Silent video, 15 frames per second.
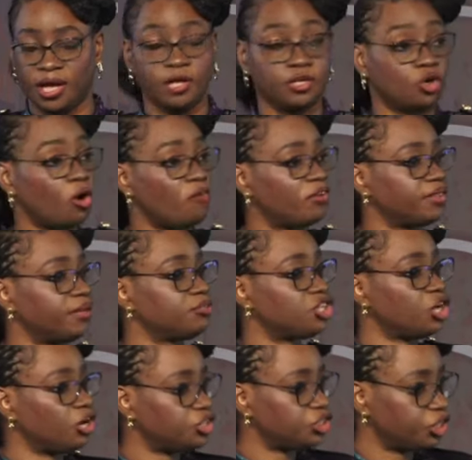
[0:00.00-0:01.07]
You offer them
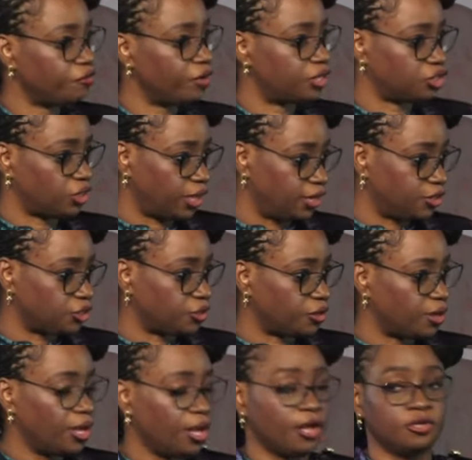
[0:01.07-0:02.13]
tertiary education.